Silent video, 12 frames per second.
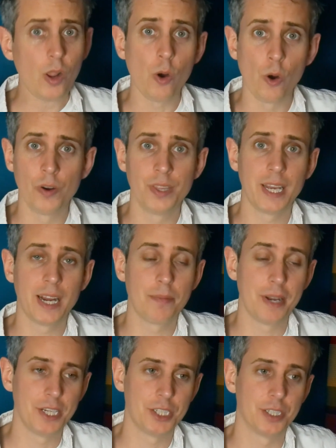or in the
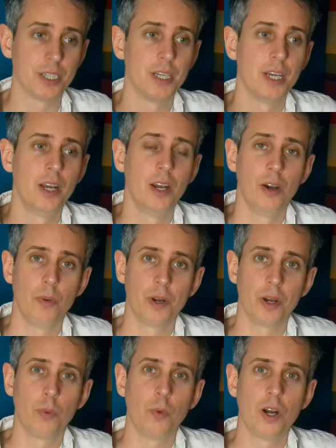animation, when
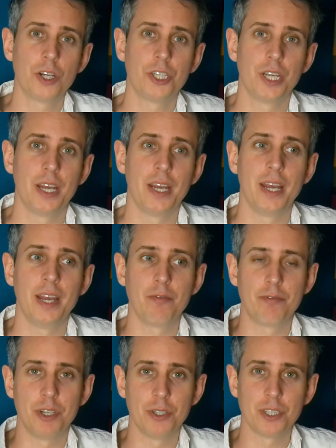I watch it, it
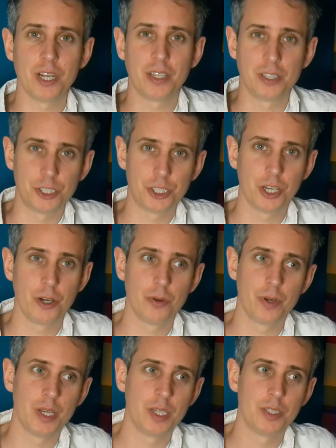feels like the show
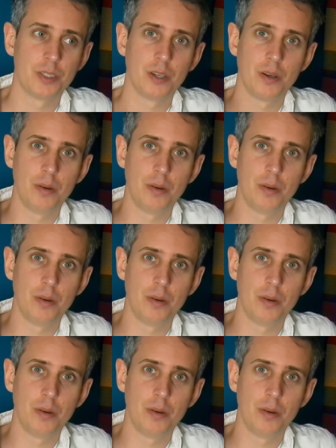is